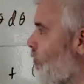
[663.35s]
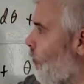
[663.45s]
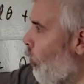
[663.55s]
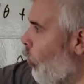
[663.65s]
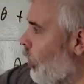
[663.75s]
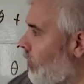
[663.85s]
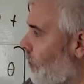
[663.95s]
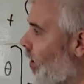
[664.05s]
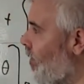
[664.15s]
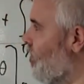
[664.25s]
4 or
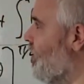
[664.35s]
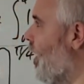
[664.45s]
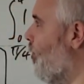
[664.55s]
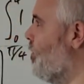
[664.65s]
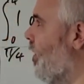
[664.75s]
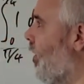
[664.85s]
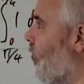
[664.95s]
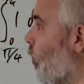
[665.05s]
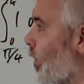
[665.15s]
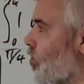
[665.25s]
5 steps there,
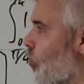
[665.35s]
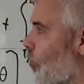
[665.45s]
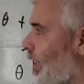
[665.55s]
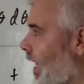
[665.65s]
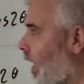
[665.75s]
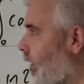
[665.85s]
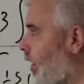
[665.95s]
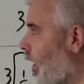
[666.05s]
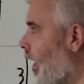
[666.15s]
if I went through them again,